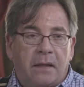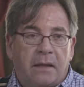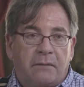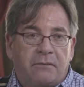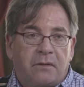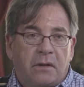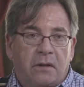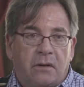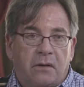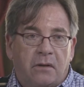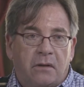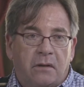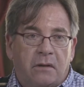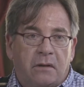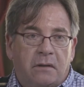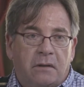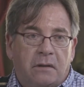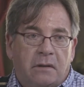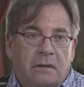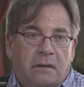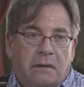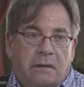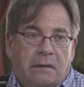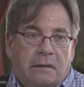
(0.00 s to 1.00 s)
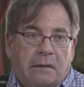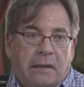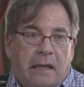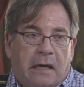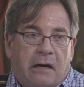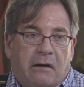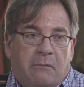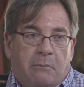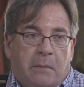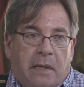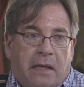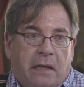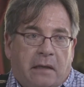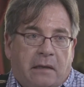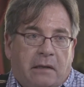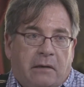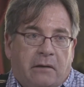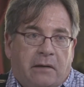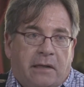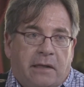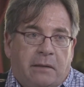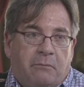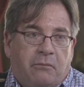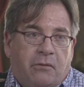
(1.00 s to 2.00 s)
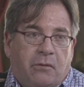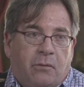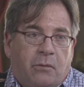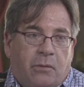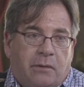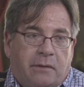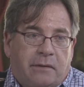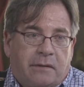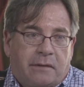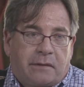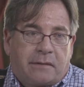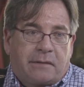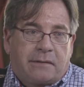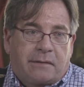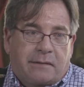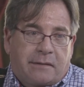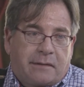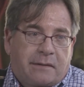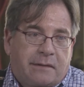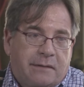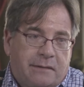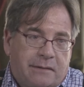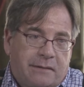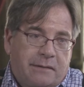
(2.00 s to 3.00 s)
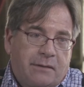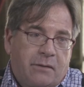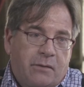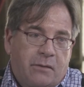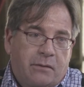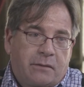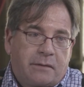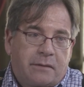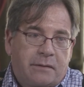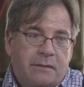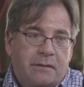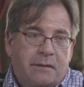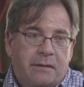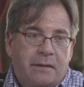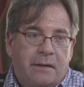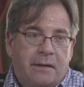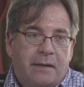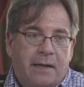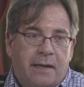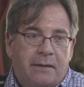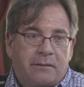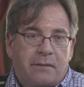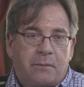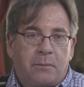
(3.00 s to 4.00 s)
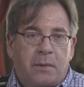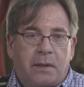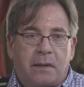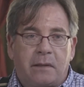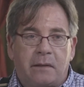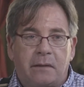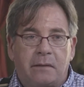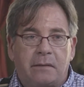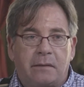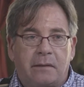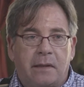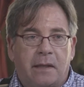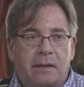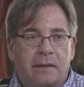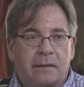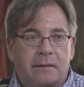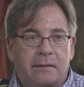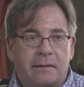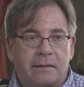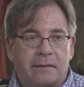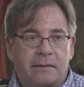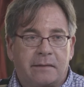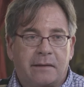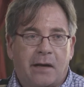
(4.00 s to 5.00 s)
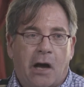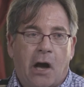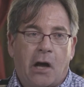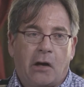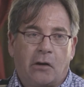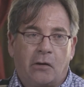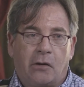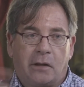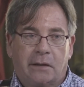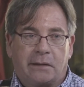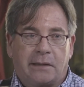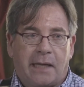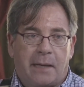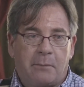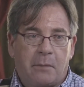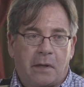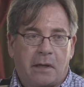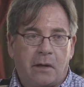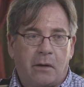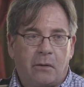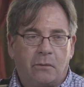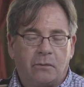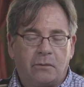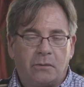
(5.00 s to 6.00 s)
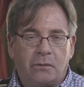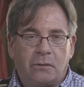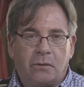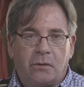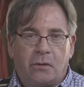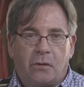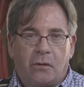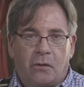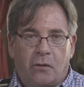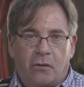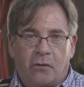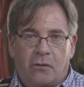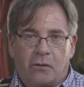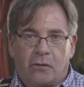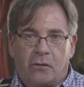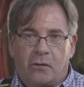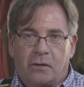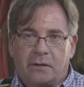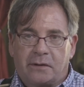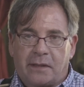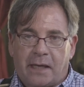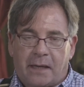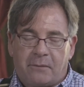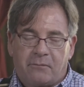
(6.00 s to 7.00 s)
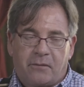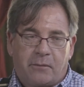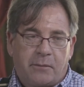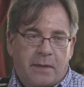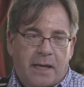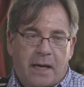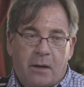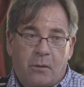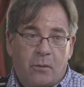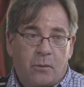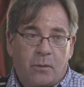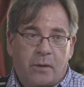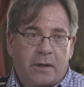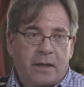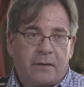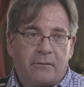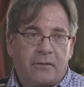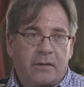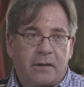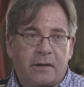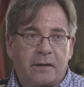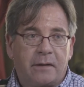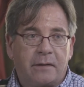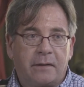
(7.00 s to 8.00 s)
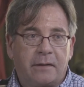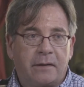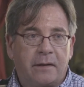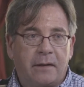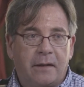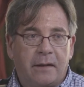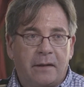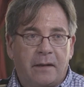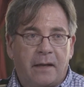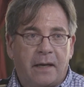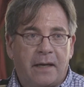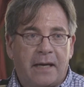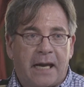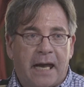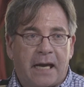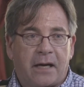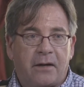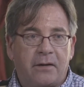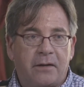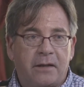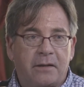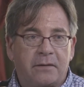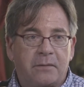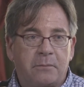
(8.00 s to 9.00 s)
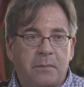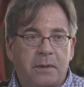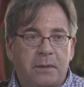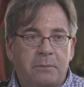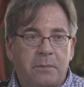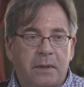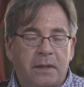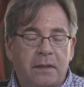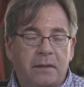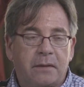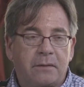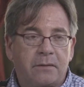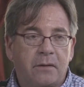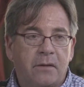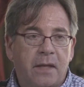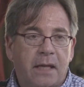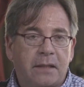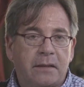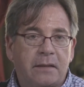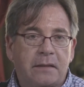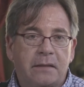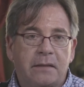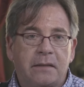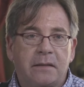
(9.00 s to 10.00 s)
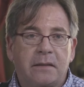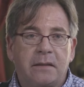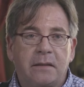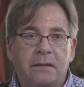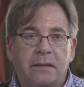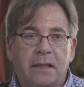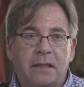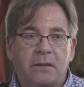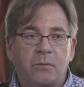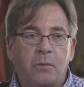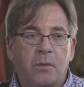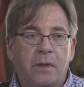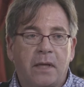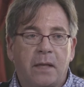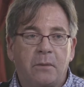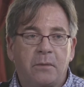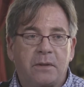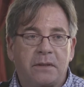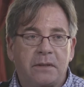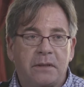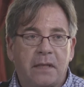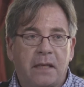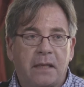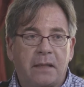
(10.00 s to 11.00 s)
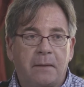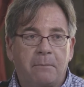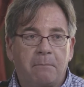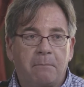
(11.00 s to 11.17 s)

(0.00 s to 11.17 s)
have to learn Aramaic or Hebrew, so it's going to have to be good that it's a long time ago or a long time from now, or whatever the anachronism would be. So that's what I would say.